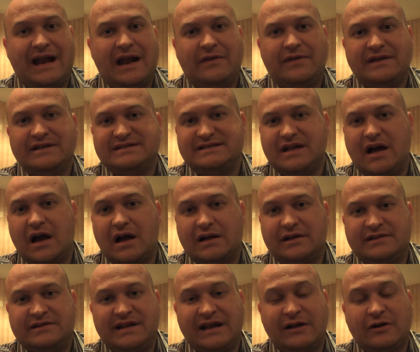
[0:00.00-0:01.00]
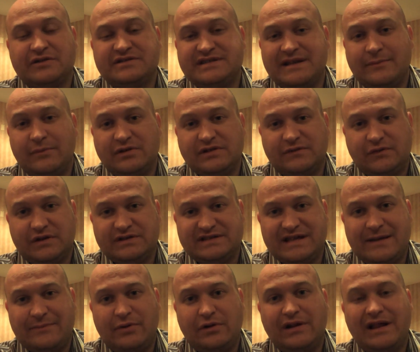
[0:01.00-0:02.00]
I think stock ticker symbols, for
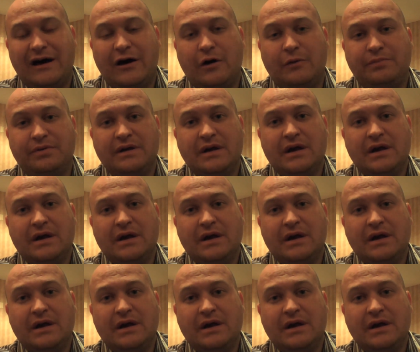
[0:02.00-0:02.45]
example, help.